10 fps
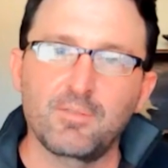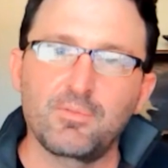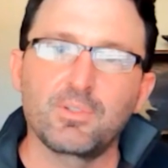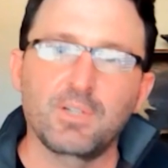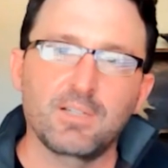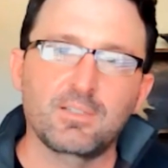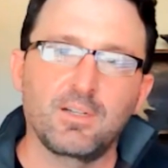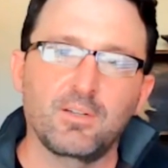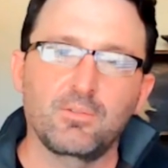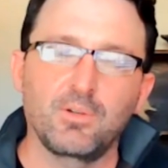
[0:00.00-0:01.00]
for you guys
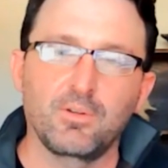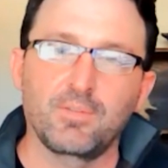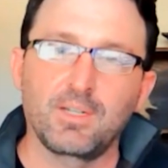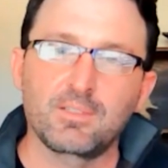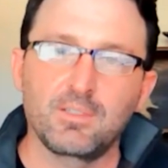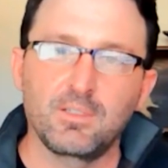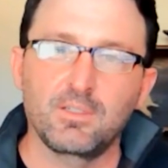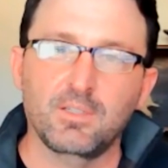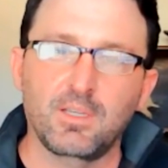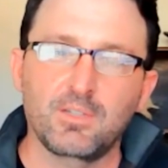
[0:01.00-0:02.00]
down the road if that's any
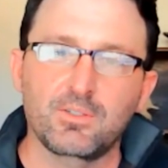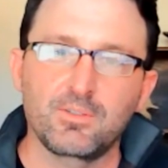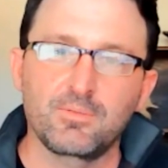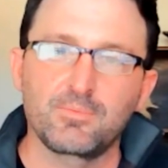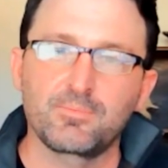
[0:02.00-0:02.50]
indication.